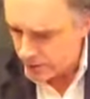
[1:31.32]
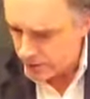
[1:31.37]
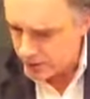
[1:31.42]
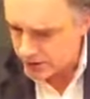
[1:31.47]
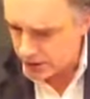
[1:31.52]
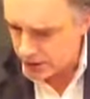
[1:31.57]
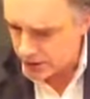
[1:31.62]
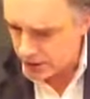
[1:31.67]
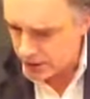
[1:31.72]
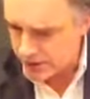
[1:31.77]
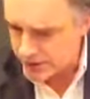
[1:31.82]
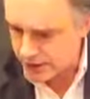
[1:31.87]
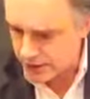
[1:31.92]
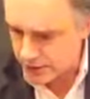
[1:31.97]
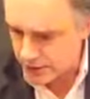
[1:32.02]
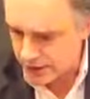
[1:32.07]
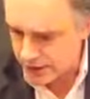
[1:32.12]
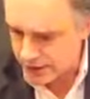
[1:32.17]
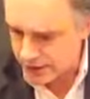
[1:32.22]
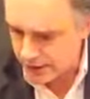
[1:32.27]
was a
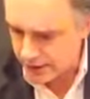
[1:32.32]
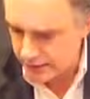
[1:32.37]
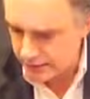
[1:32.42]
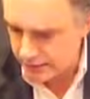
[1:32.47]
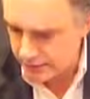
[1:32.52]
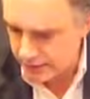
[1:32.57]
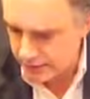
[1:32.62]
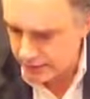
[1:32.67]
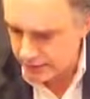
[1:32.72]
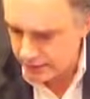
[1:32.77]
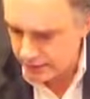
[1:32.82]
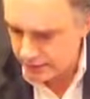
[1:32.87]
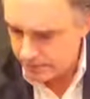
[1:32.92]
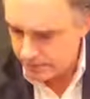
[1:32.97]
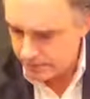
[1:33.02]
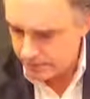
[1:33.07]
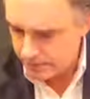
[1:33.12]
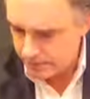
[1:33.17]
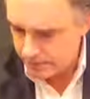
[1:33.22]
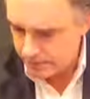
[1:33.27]
consequence of
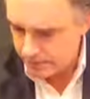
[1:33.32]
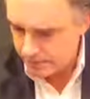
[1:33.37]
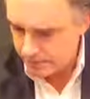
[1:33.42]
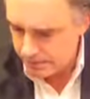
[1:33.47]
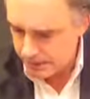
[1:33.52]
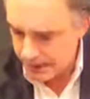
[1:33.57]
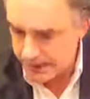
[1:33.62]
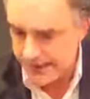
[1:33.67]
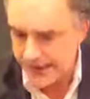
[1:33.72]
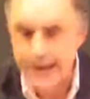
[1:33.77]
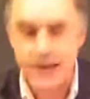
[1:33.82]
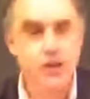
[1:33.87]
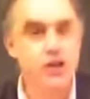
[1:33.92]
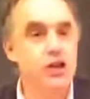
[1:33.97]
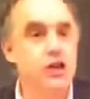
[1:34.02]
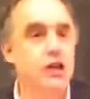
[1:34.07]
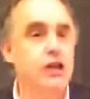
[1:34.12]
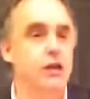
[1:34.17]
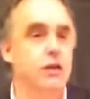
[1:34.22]
engaging